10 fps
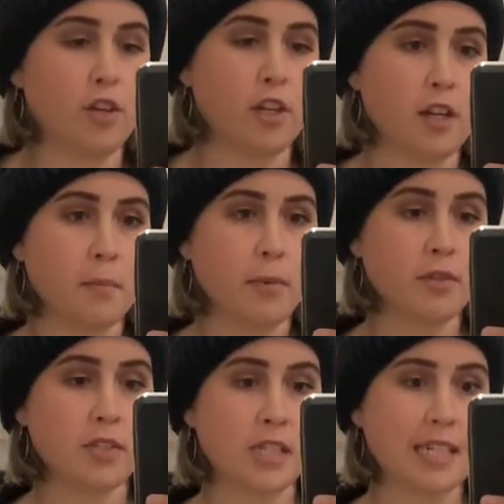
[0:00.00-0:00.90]

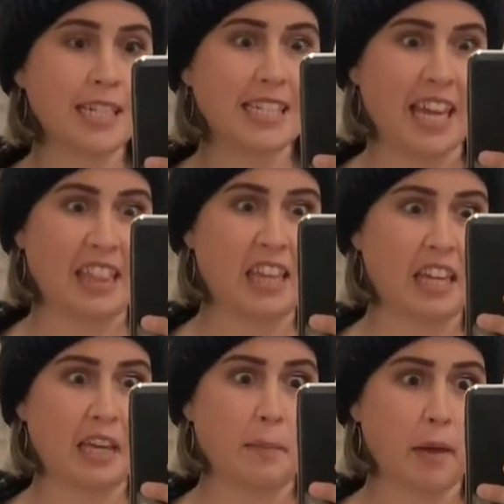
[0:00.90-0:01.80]
number 6. I
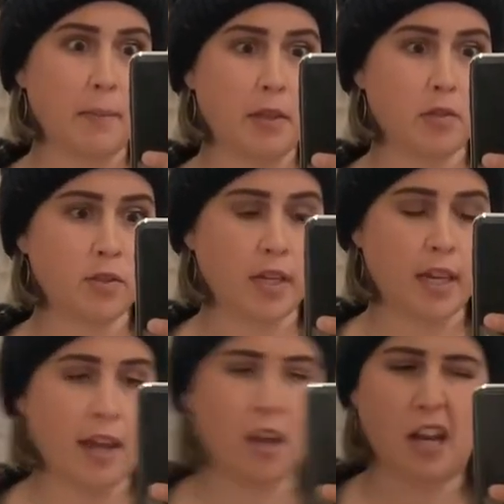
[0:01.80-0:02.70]
think I may be losing
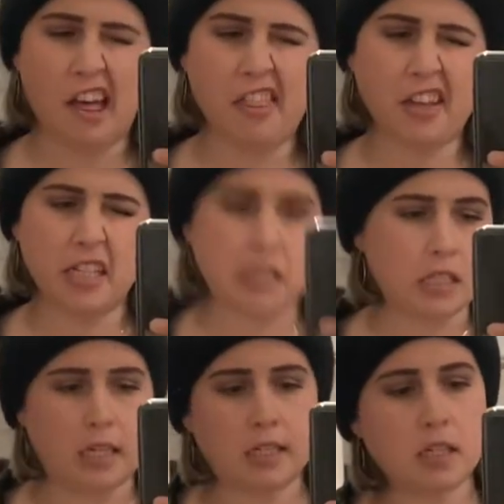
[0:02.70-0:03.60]
count. I think it's
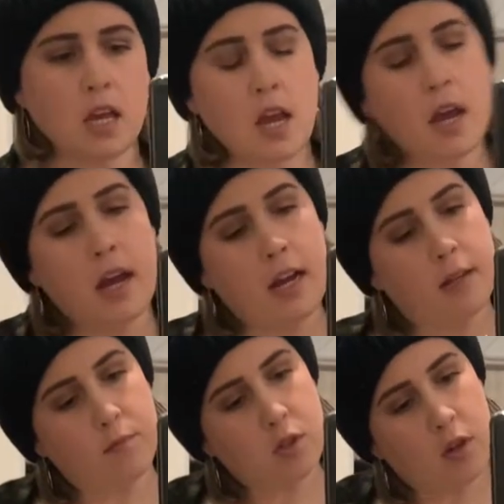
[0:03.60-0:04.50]
6.
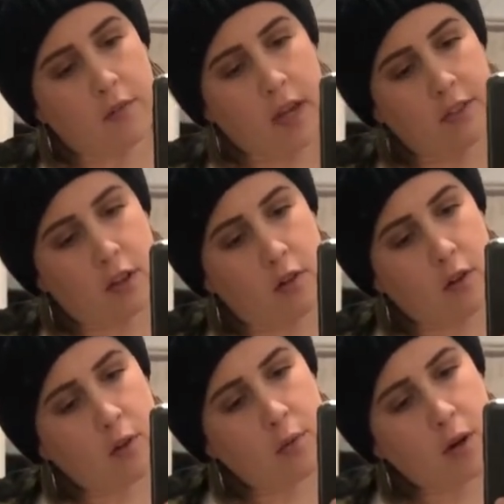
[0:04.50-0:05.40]
So I've got the
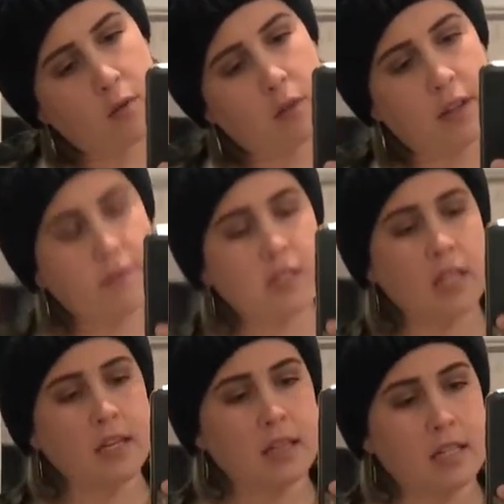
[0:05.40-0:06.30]
LuLaRoe Live
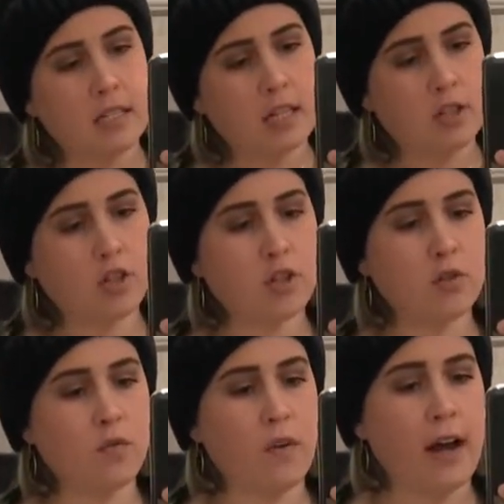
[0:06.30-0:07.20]
Tee that says
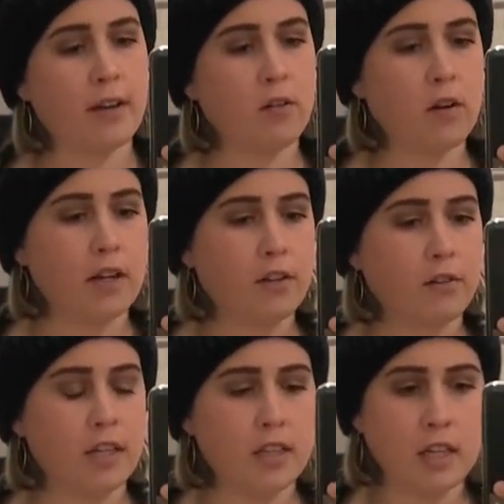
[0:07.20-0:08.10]
choose vinyl
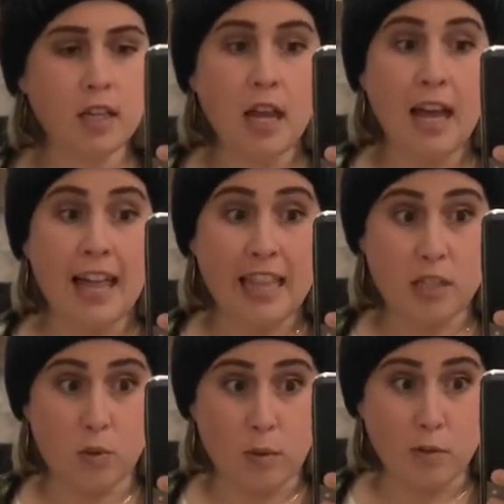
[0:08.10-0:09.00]
underneath it.
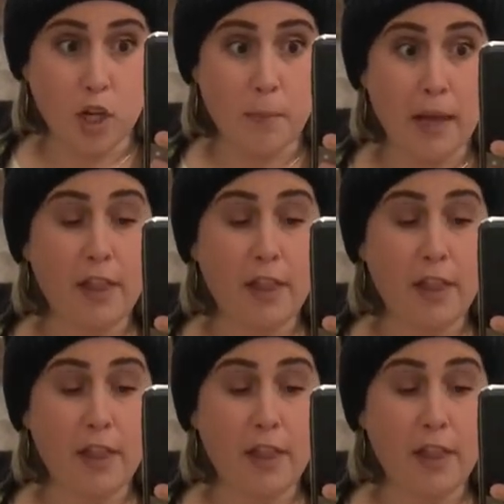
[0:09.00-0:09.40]
This is what I'm talking about.